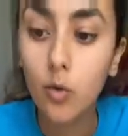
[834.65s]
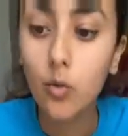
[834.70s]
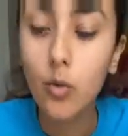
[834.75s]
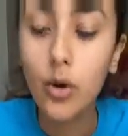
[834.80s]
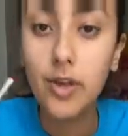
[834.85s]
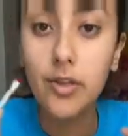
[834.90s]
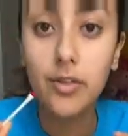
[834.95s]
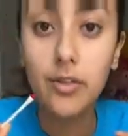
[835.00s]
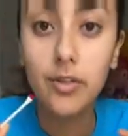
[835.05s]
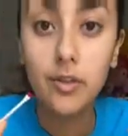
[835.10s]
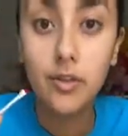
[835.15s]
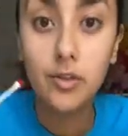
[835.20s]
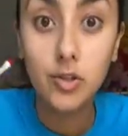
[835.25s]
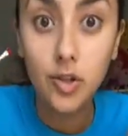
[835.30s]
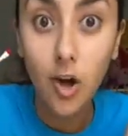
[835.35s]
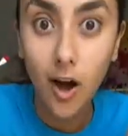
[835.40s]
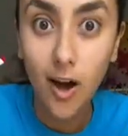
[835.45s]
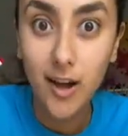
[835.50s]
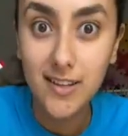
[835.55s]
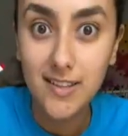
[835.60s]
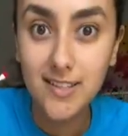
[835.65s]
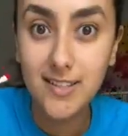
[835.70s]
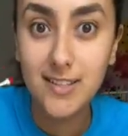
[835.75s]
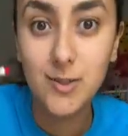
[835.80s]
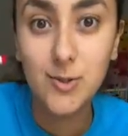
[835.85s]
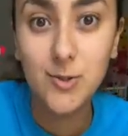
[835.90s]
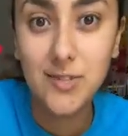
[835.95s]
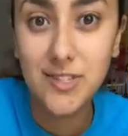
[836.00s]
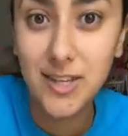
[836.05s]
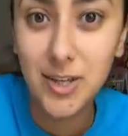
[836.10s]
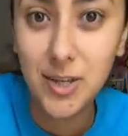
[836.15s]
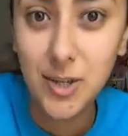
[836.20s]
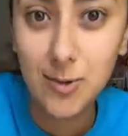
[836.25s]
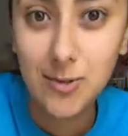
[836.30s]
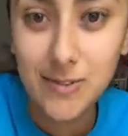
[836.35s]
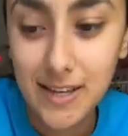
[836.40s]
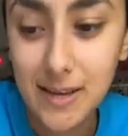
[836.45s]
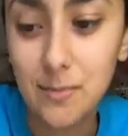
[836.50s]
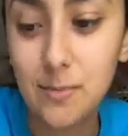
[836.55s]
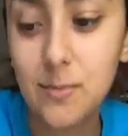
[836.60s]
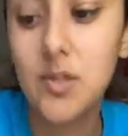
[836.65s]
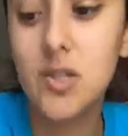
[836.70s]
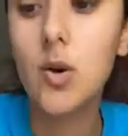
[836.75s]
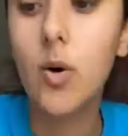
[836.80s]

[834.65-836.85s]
with dots using Q-tips.